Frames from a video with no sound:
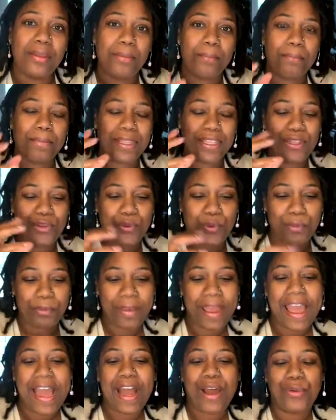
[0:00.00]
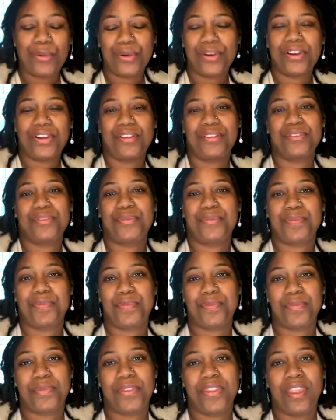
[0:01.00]
be your power.
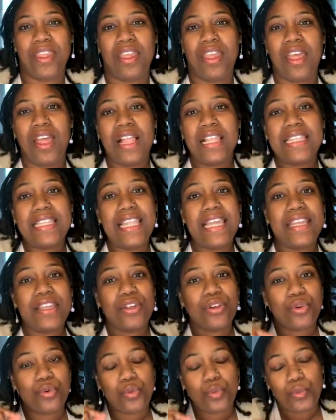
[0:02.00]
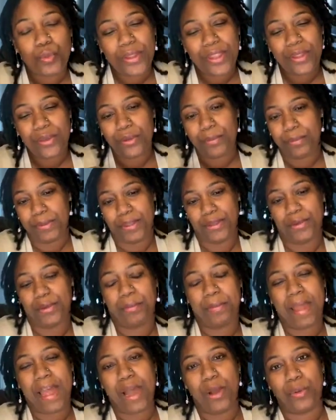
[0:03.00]
Let your will be your
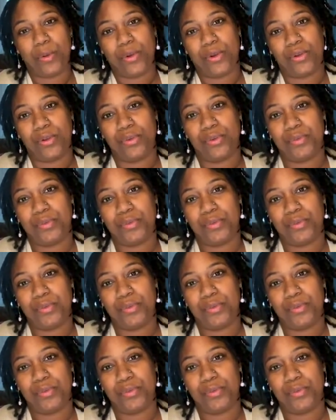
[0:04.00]
power.